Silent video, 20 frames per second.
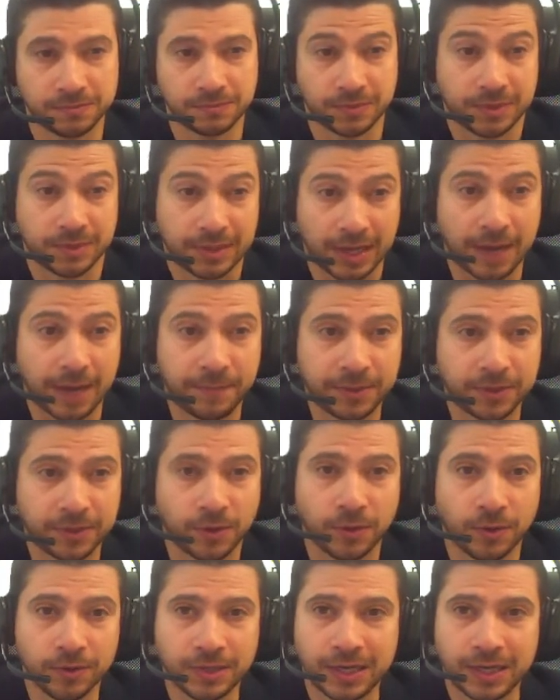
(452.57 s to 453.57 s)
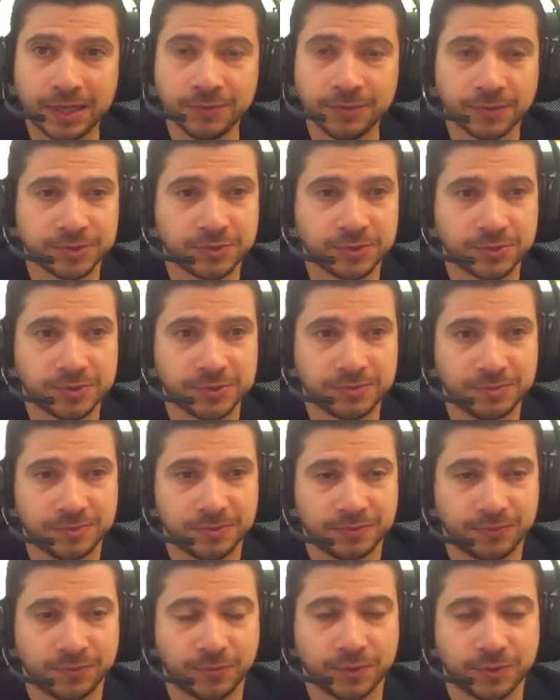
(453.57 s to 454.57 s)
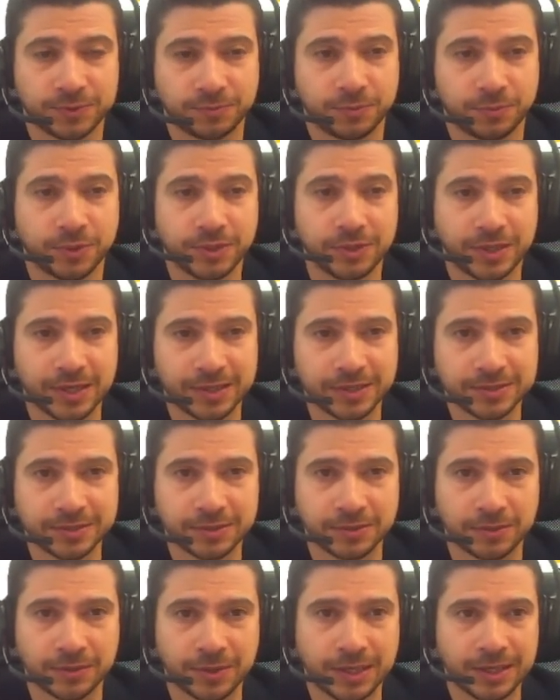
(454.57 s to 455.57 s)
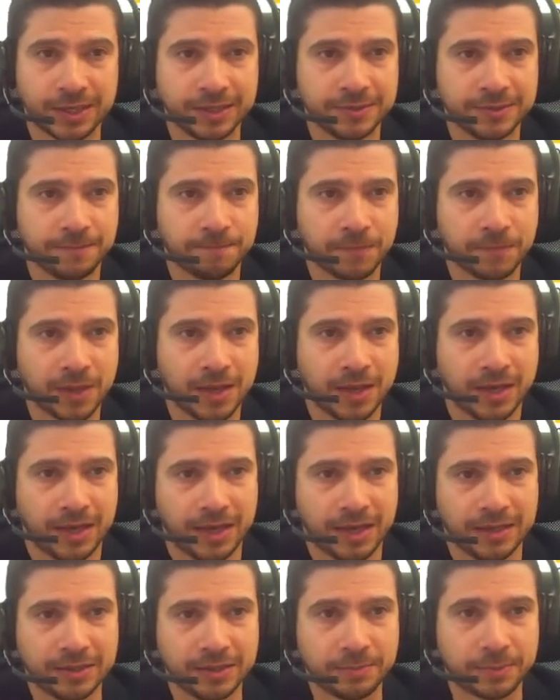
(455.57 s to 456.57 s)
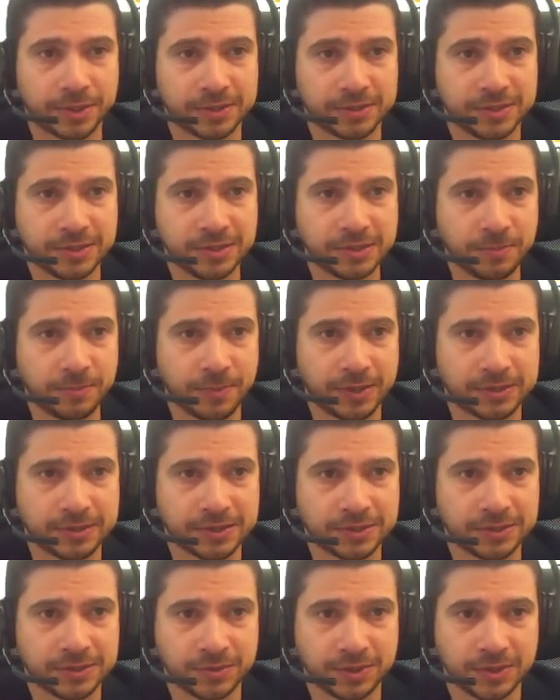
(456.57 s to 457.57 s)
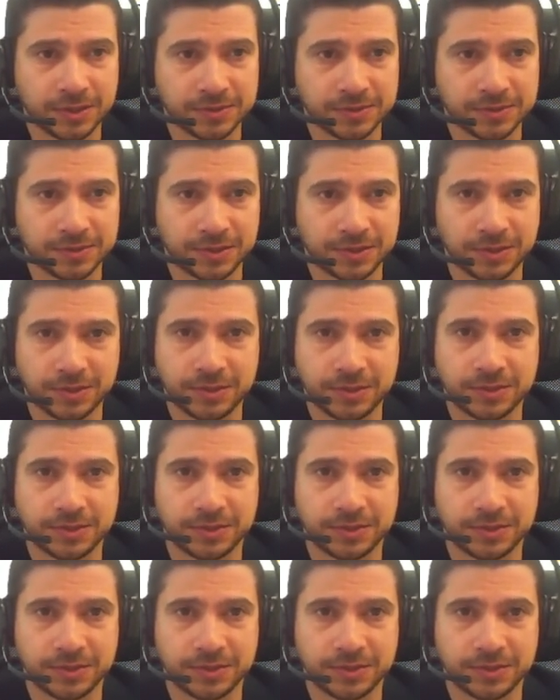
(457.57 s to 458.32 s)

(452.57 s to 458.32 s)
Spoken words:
happened online, was broadcasted online, and the participants, as you can see